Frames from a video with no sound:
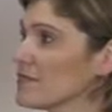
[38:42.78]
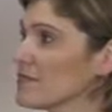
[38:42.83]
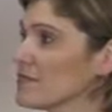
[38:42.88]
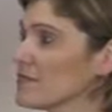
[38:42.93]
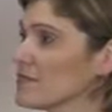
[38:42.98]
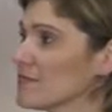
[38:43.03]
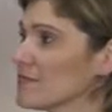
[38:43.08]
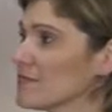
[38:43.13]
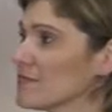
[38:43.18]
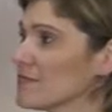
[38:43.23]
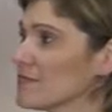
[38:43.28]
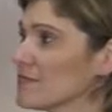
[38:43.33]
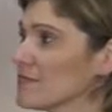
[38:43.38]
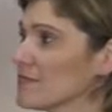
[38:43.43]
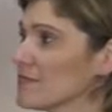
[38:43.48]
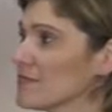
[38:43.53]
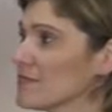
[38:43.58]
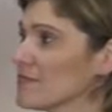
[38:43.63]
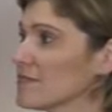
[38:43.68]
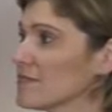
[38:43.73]

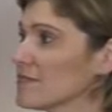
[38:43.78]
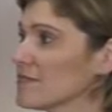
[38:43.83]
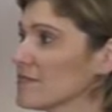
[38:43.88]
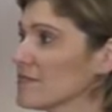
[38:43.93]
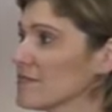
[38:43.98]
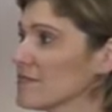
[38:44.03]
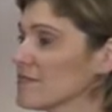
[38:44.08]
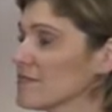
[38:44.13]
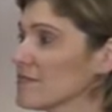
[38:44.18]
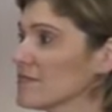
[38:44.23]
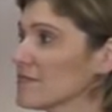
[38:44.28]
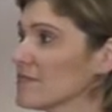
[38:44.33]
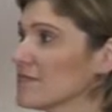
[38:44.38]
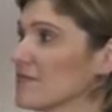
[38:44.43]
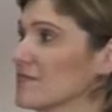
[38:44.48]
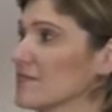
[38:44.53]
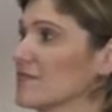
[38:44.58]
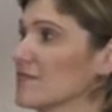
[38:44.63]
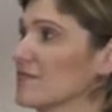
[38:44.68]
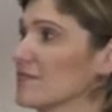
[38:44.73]

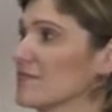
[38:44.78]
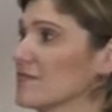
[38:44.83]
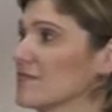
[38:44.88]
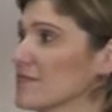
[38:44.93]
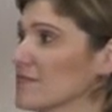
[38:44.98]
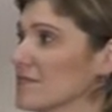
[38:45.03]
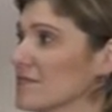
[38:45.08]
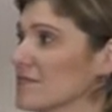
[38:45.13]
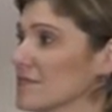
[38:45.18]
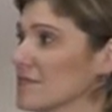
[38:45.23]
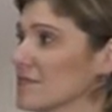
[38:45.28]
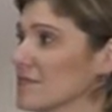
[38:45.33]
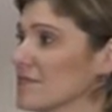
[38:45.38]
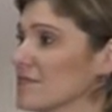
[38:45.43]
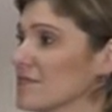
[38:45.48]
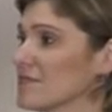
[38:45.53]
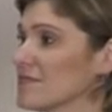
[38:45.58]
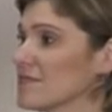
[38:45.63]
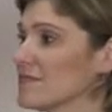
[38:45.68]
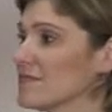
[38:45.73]

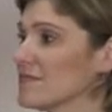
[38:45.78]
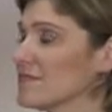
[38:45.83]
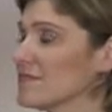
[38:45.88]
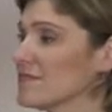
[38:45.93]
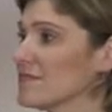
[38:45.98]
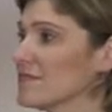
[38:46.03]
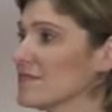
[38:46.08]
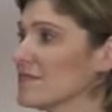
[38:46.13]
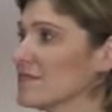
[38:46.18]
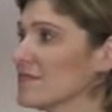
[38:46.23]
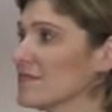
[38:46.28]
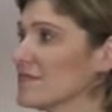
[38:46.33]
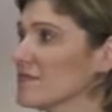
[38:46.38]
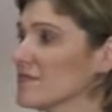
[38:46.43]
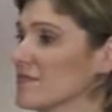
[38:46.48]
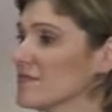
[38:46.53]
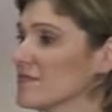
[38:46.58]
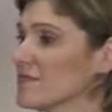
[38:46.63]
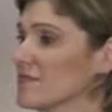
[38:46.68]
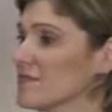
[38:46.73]

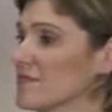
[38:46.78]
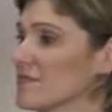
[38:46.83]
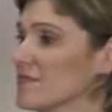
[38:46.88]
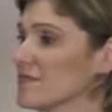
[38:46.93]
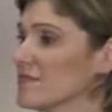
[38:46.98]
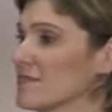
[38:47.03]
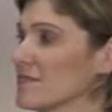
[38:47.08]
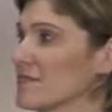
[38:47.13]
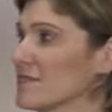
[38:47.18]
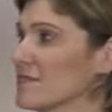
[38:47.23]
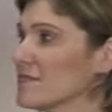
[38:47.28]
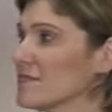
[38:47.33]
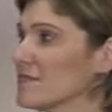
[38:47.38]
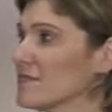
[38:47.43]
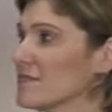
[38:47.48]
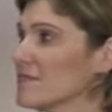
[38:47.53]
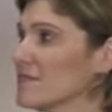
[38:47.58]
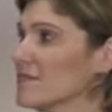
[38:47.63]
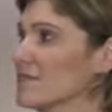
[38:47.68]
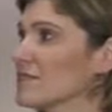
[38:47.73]

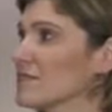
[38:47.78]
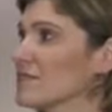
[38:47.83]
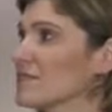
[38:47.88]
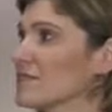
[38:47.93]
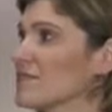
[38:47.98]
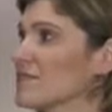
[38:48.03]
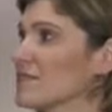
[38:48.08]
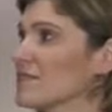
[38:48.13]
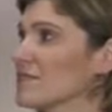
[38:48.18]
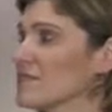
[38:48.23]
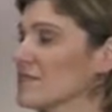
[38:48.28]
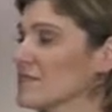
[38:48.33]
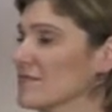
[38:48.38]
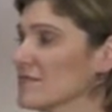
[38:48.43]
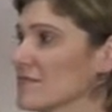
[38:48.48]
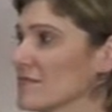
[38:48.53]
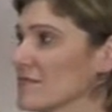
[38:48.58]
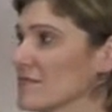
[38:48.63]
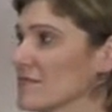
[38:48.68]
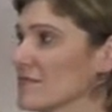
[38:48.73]

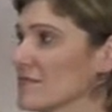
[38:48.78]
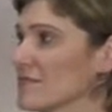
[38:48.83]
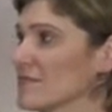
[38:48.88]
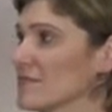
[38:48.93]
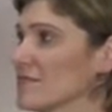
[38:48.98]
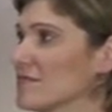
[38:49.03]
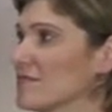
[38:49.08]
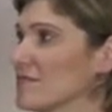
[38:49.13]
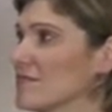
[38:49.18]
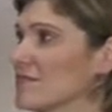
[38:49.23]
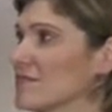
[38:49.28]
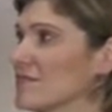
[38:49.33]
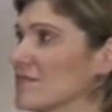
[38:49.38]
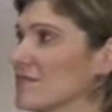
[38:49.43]
(silent)